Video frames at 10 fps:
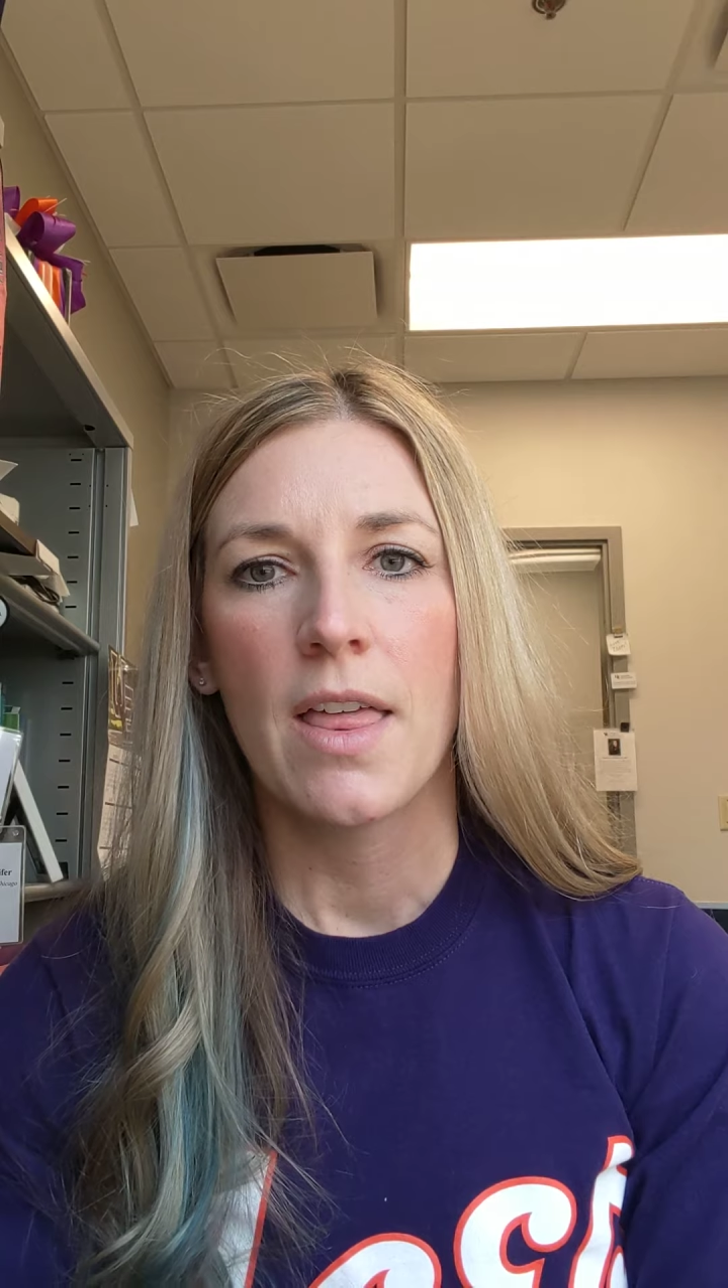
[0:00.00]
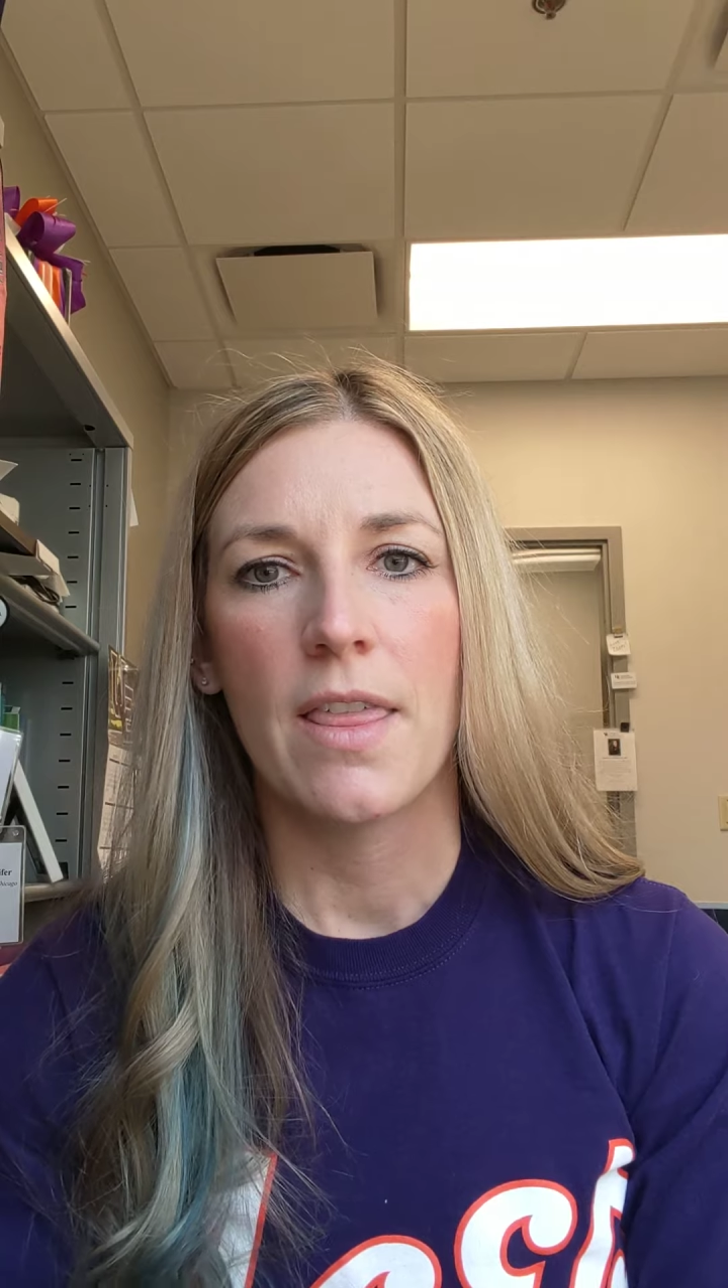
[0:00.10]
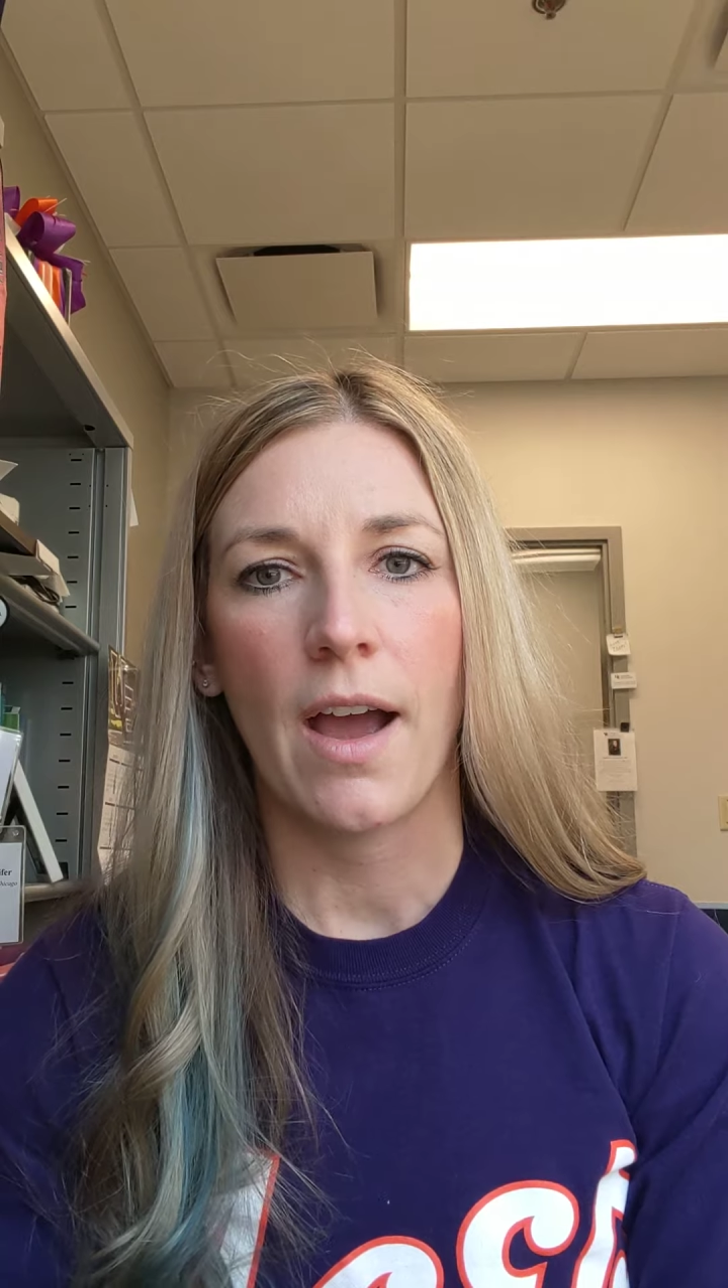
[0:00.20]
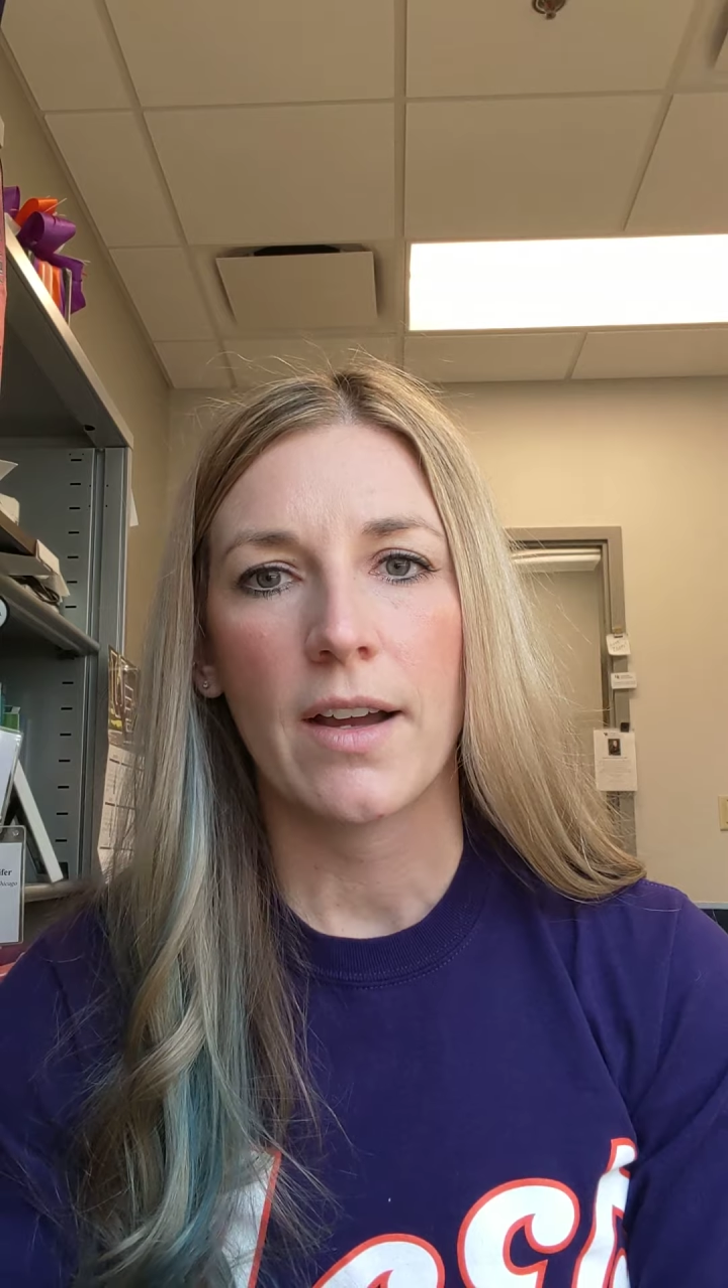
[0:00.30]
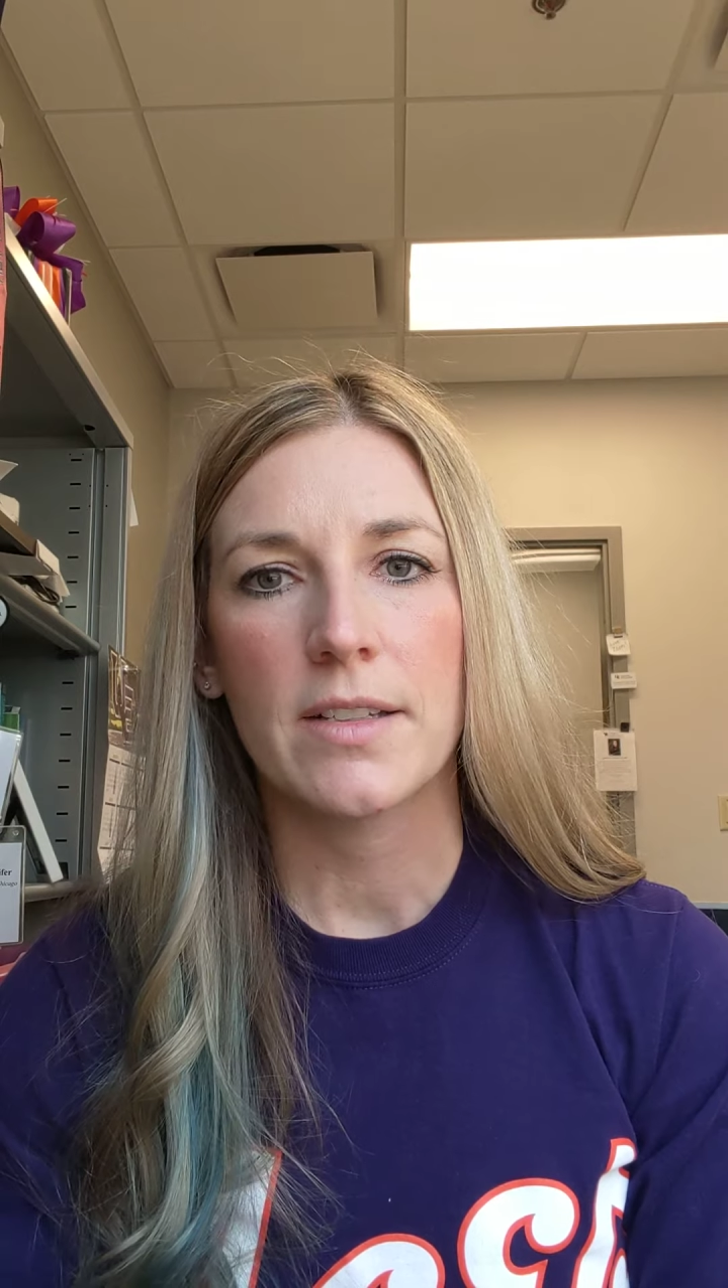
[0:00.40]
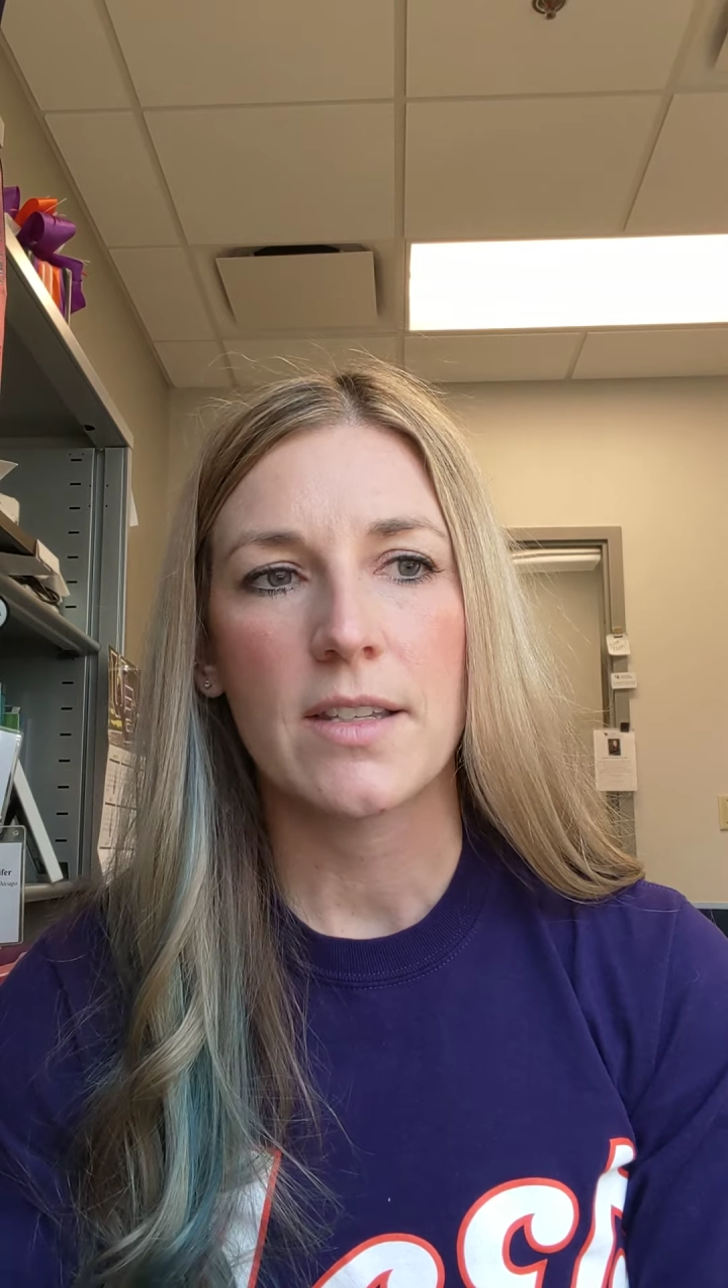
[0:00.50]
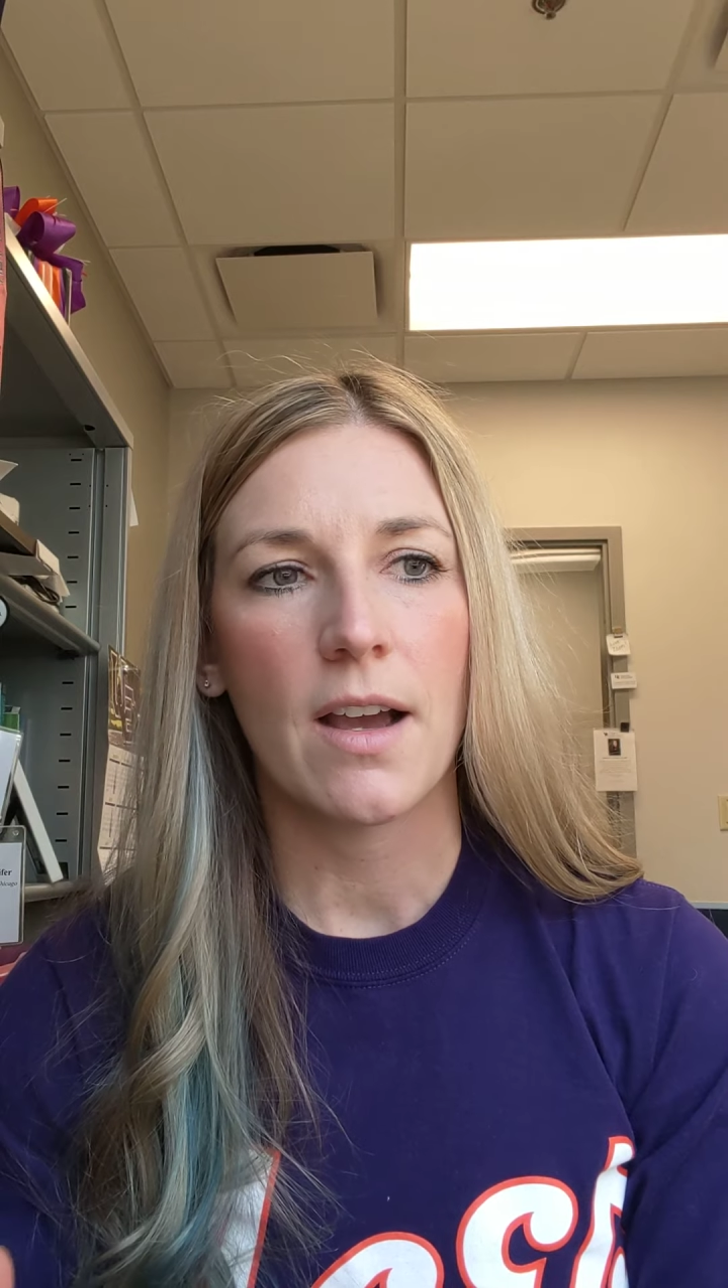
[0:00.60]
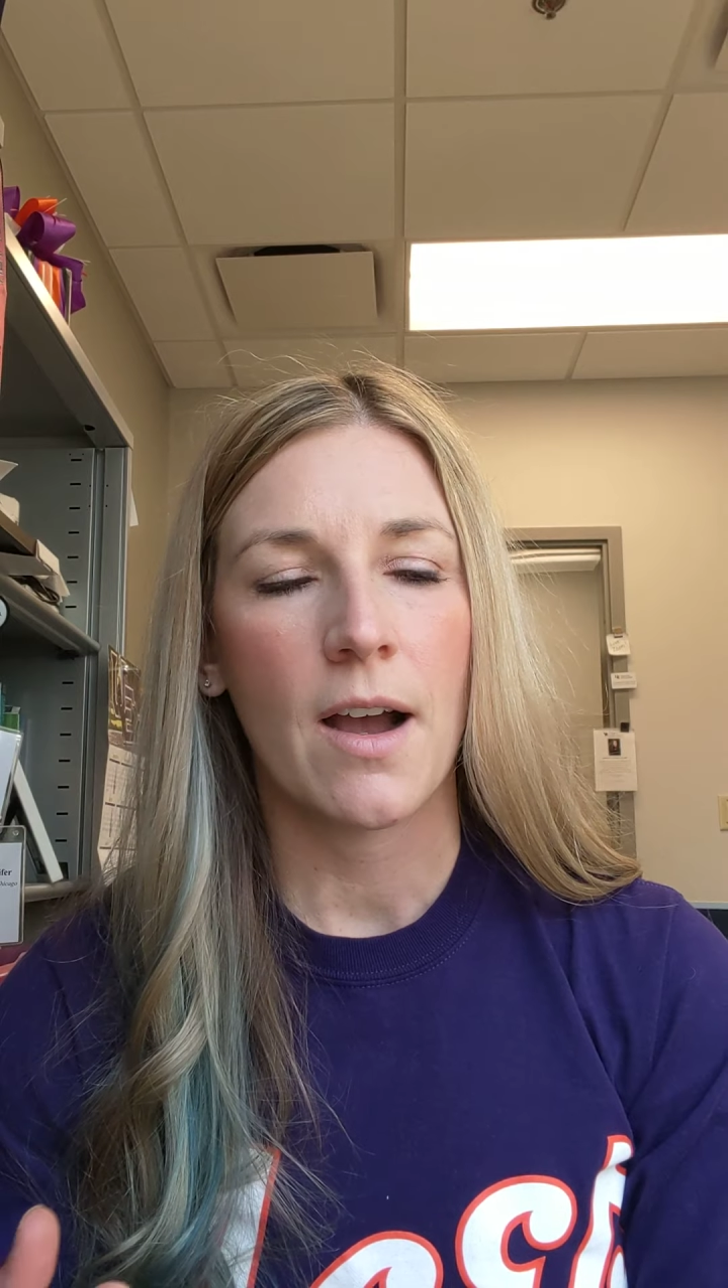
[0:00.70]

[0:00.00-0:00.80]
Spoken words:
that